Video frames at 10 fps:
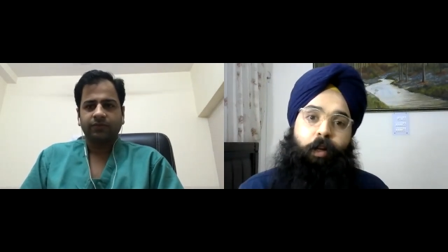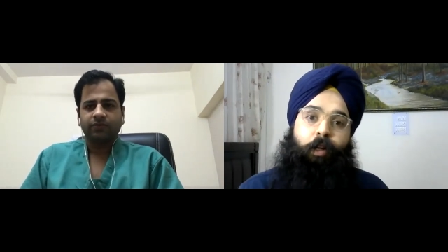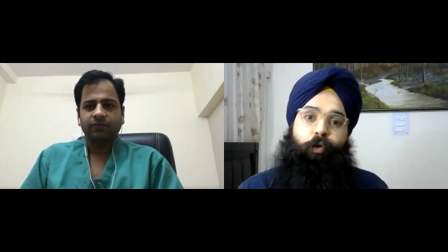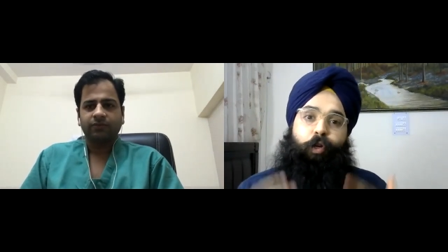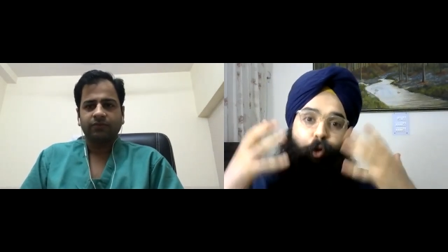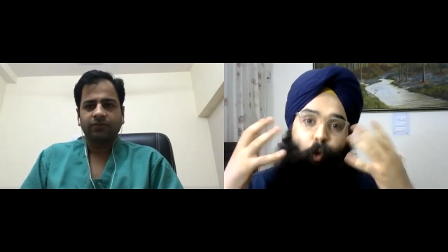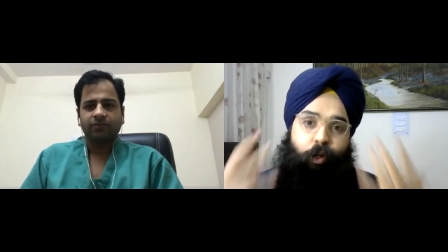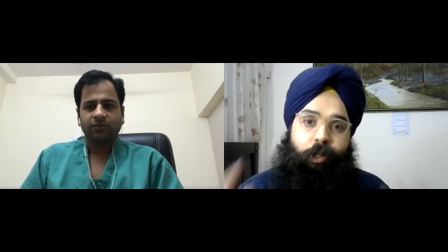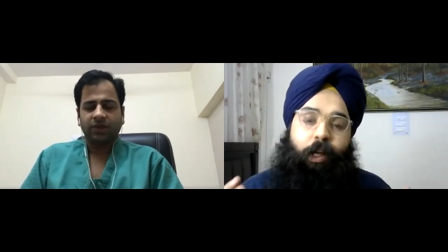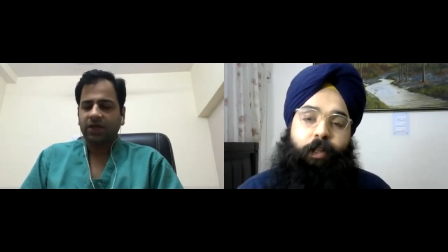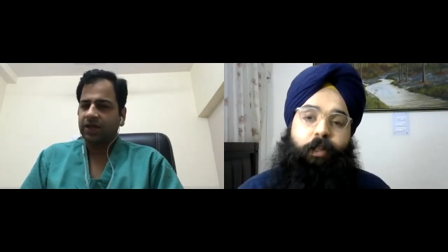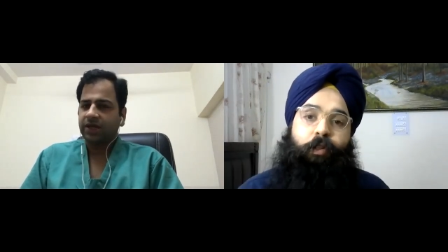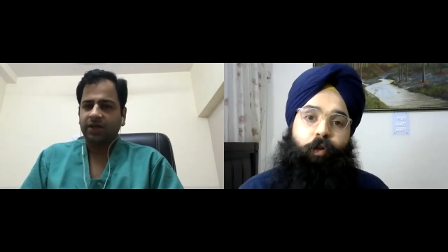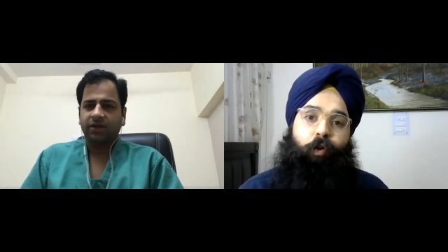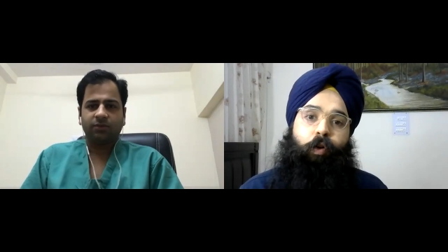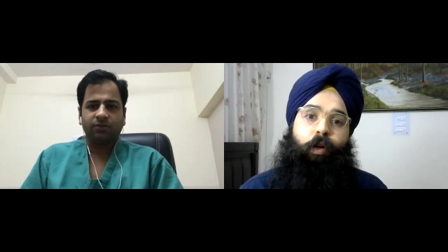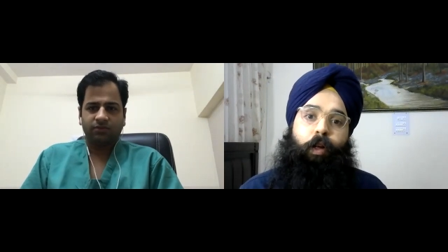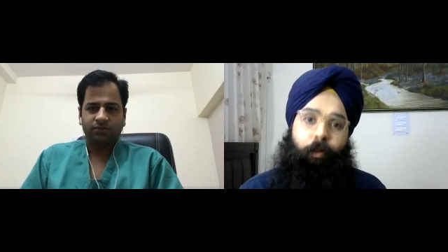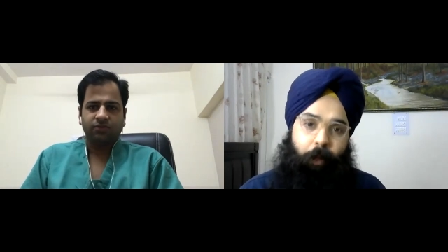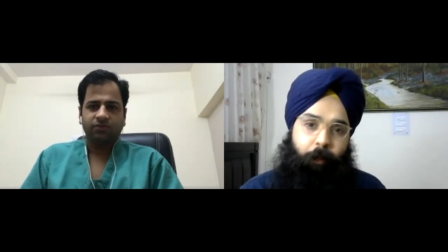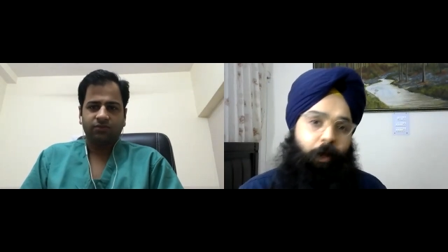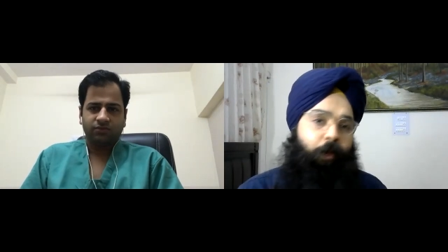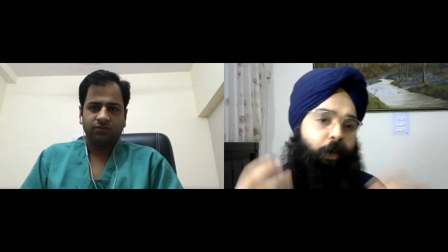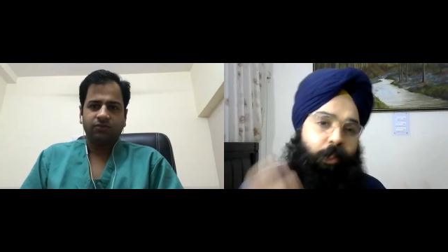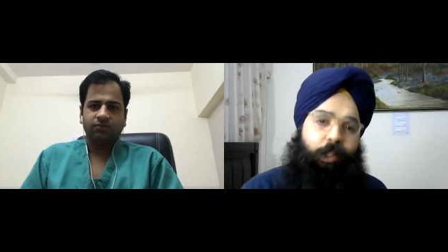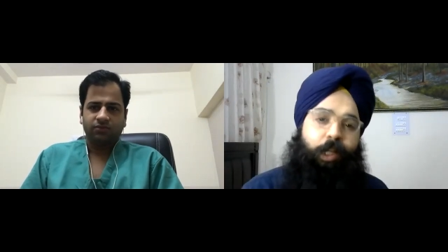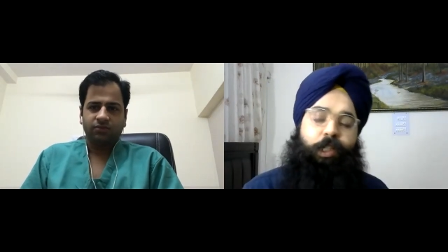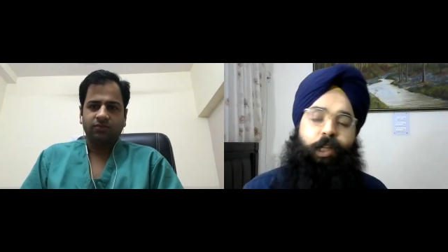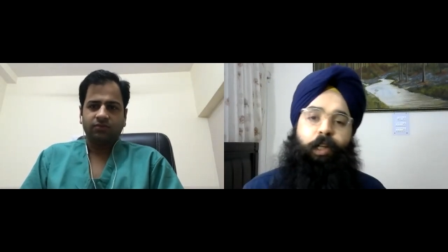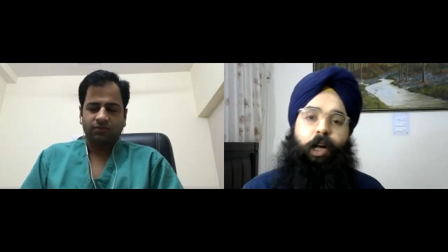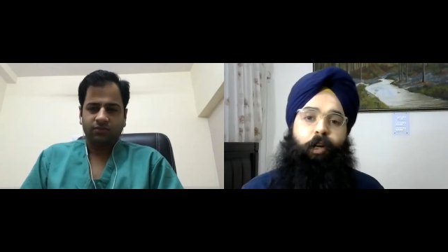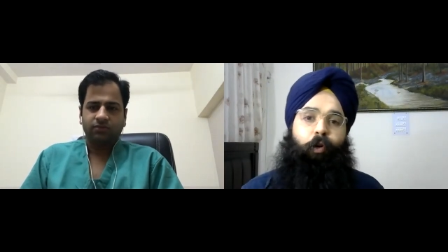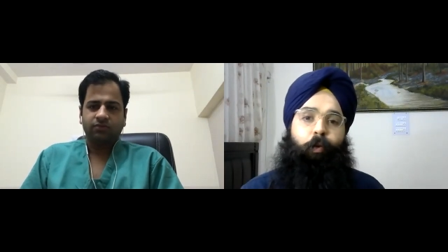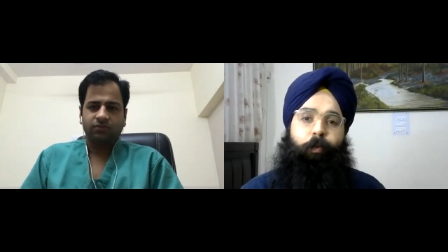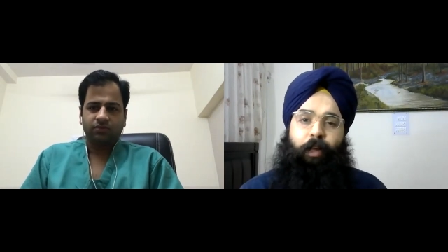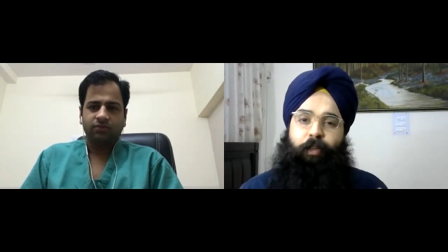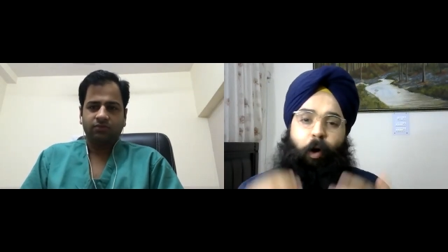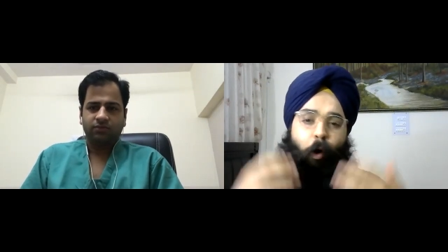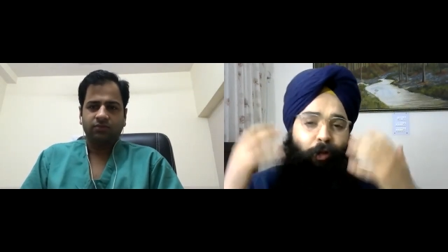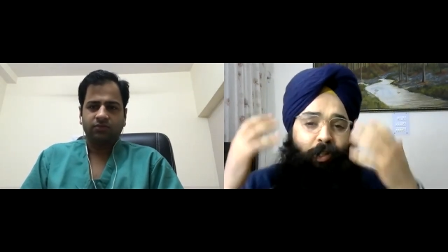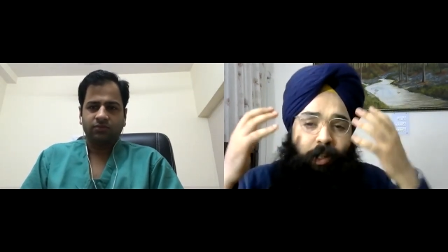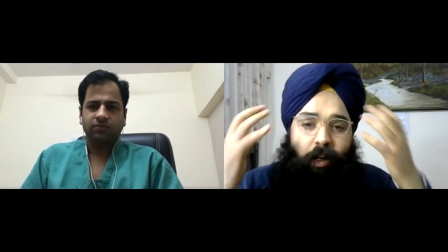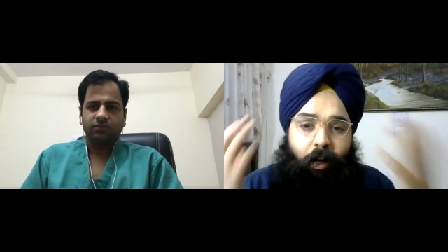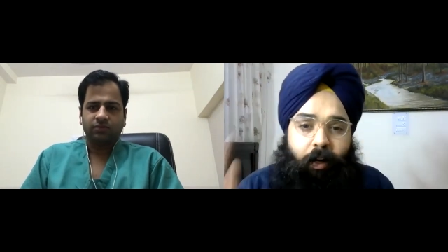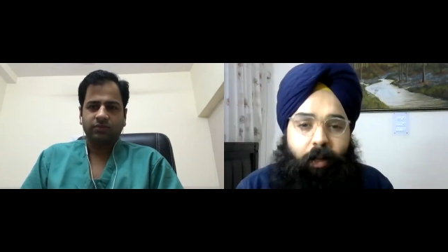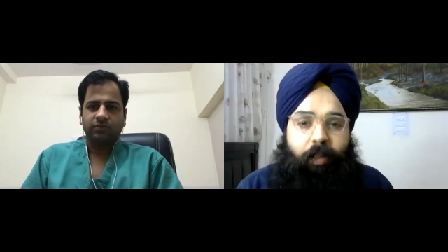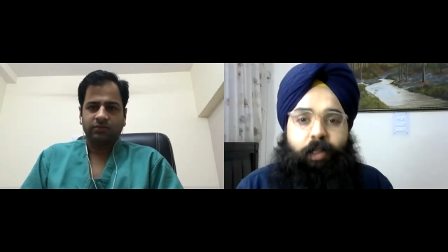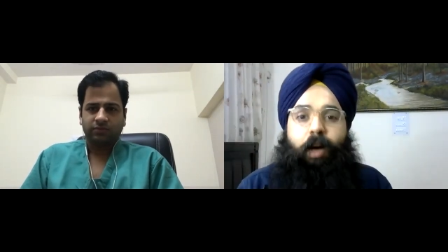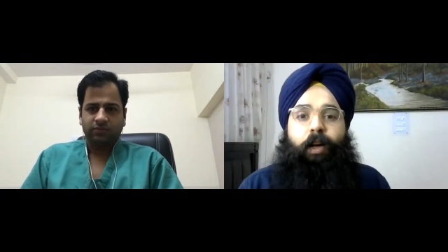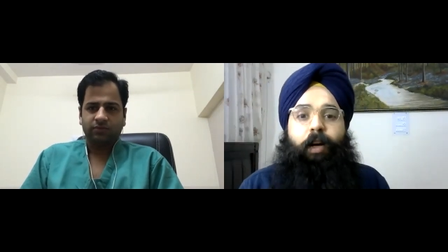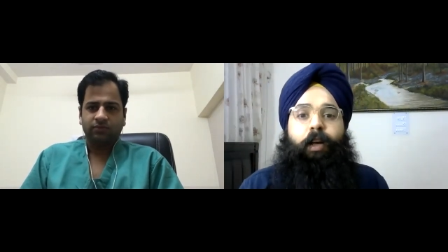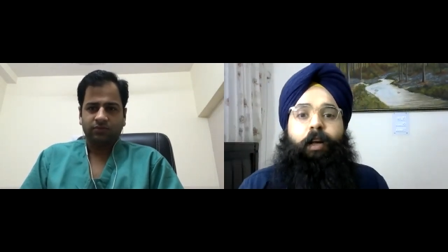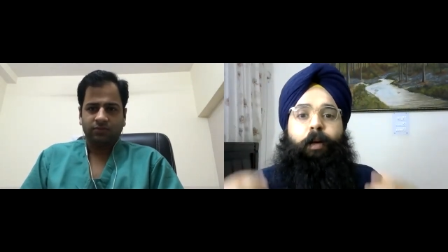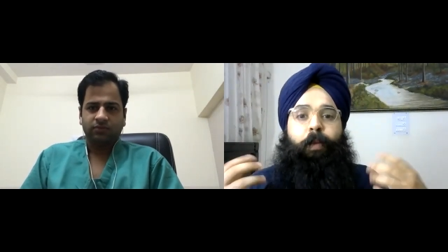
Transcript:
Speaker 1: So in those cases, you know, it. people were suggesting that, you know, that's why oxygen langars started.